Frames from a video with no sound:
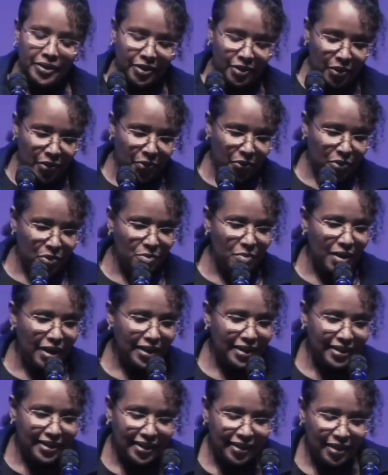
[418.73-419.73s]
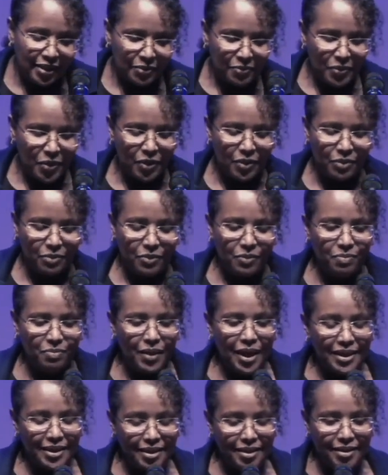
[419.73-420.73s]
So through my uh,
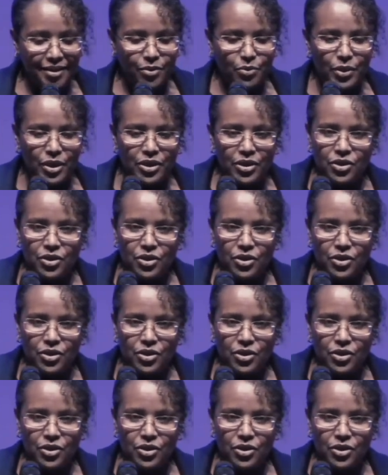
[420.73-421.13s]
master's